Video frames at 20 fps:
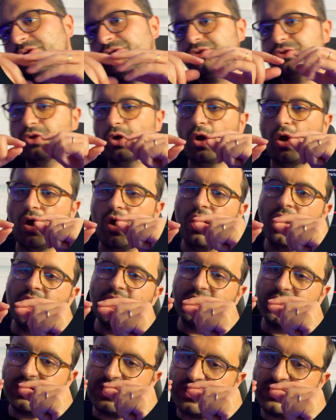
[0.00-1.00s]
so
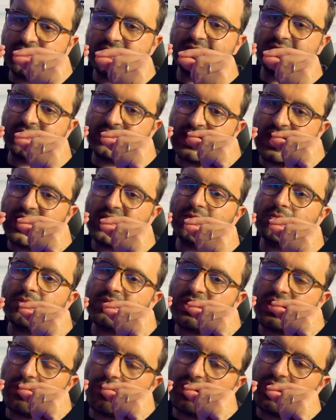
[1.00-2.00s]
it can
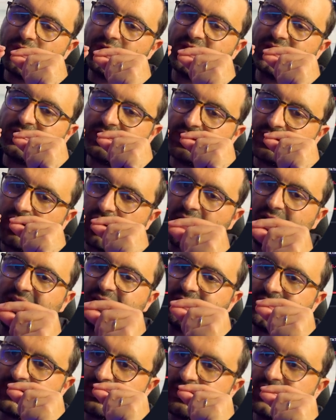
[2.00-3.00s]
be a very
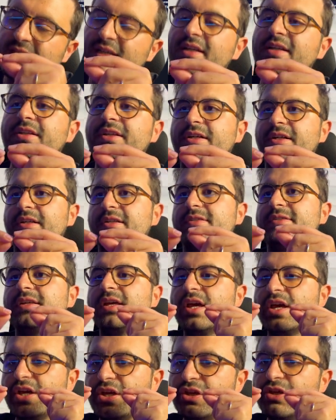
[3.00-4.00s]
tight signals
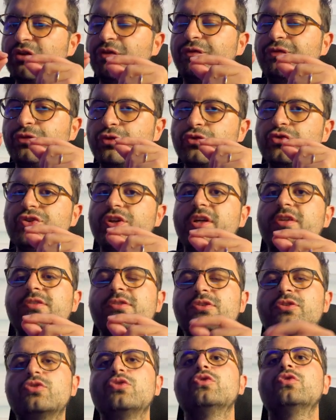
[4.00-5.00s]
if you
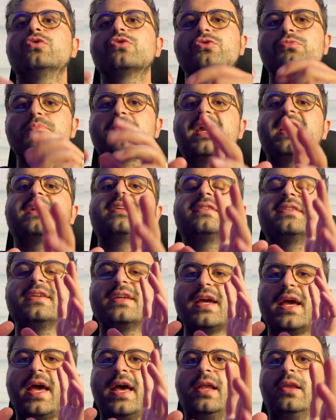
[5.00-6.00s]
just use
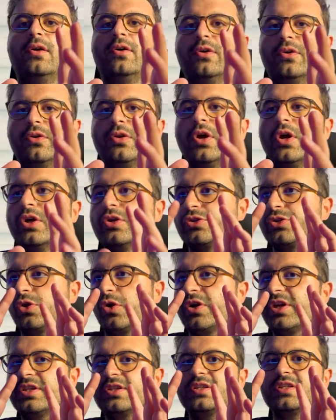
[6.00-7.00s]
MACD alone so
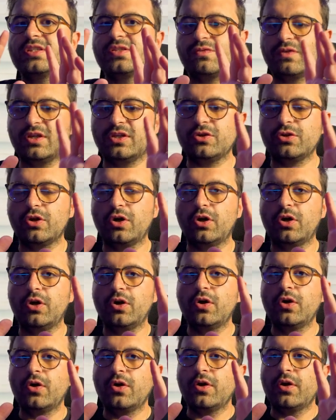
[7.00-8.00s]
in this video
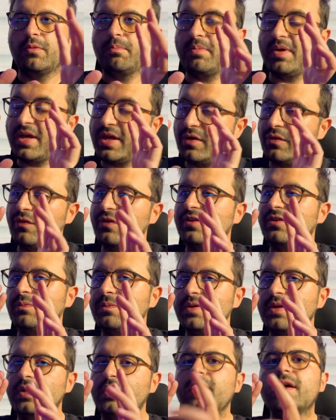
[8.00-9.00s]
bear with
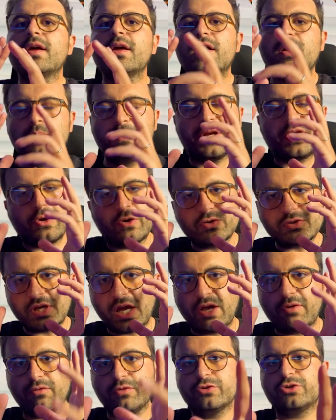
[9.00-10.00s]
me because
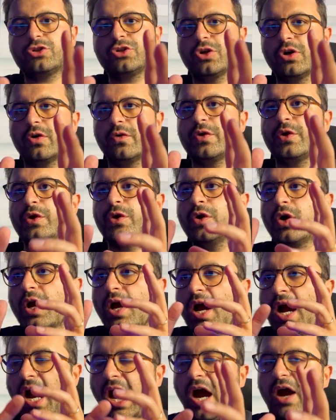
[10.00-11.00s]
I will show you
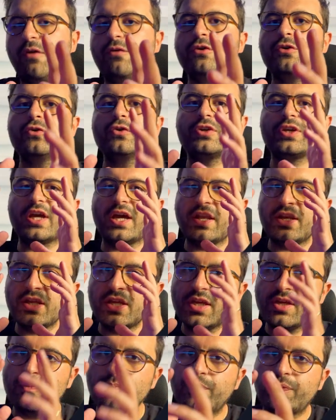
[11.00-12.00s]
how you can
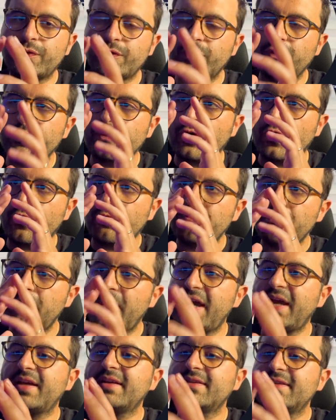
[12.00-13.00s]
improve your
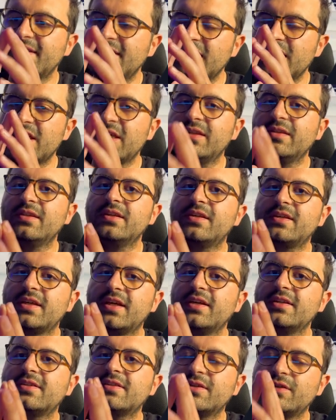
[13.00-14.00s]
MACD
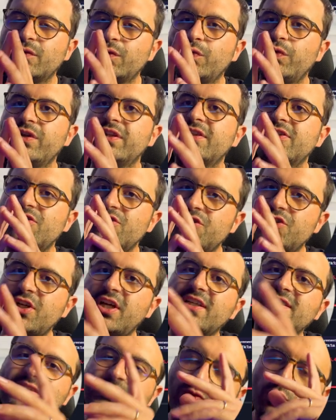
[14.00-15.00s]
indicator with
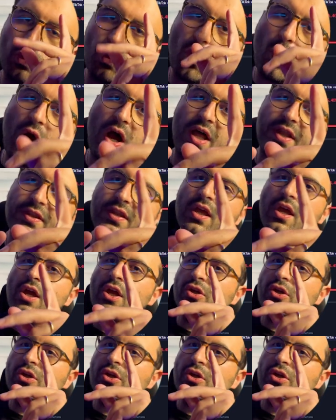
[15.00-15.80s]
just one